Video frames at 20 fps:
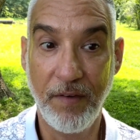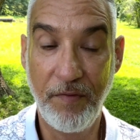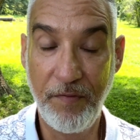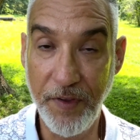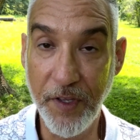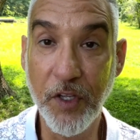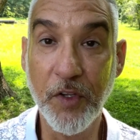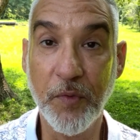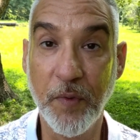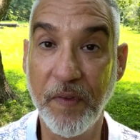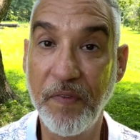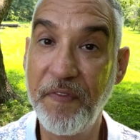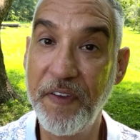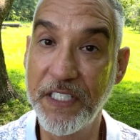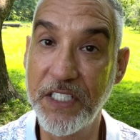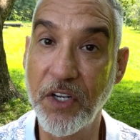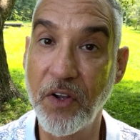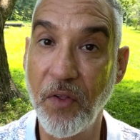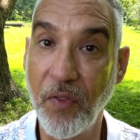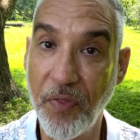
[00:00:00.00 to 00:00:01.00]
filled with
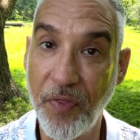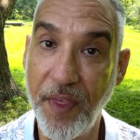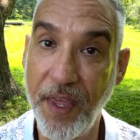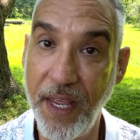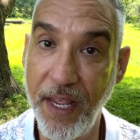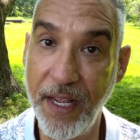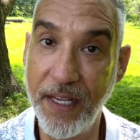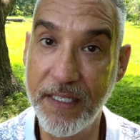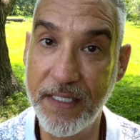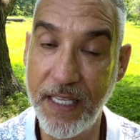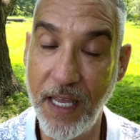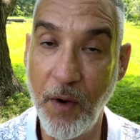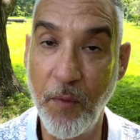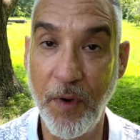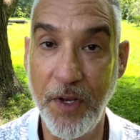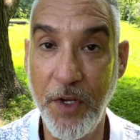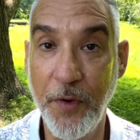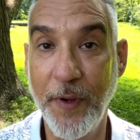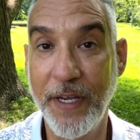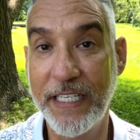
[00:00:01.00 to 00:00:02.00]
physical things that
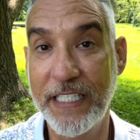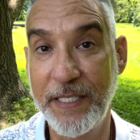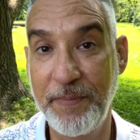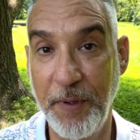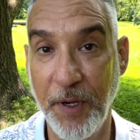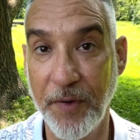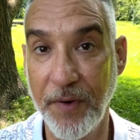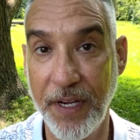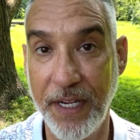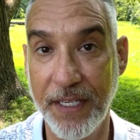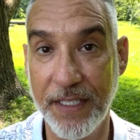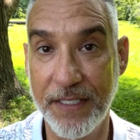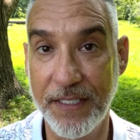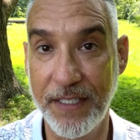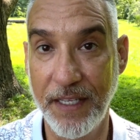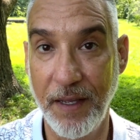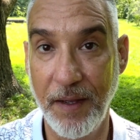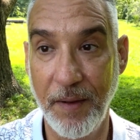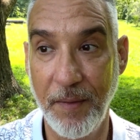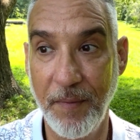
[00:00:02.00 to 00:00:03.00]
when you experience
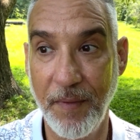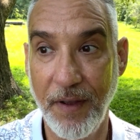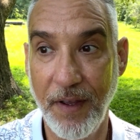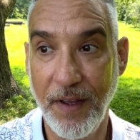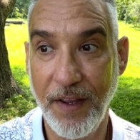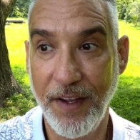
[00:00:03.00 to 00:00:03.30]
them,